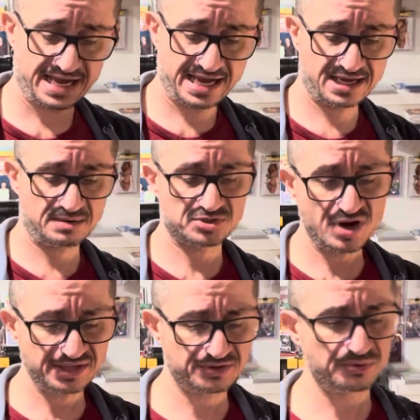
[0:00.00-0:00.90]
And I'm
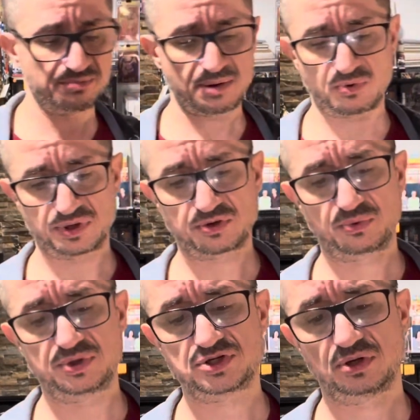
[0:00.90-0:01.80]
trying to remember what the
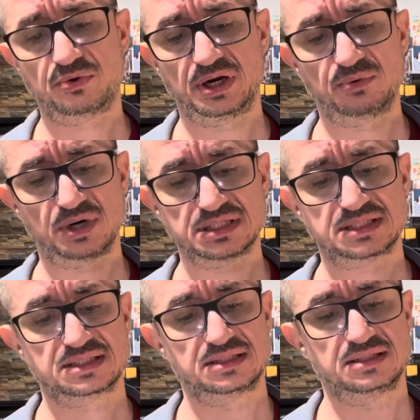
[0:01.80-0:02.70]
original grade
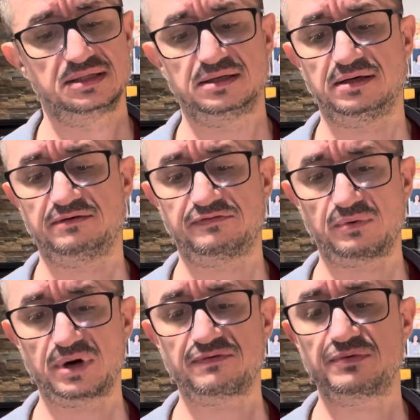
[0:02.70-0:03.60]
was. For
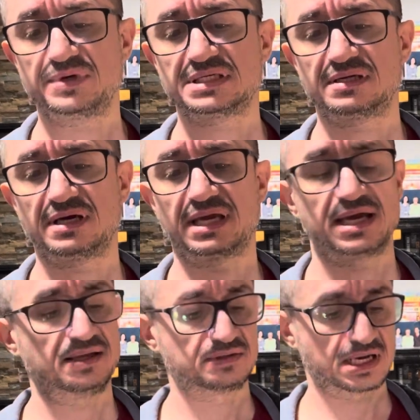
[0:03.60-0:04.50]
whatever reason, I
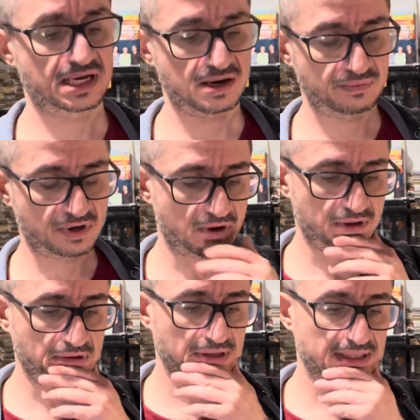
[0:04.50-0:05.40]
can't recall.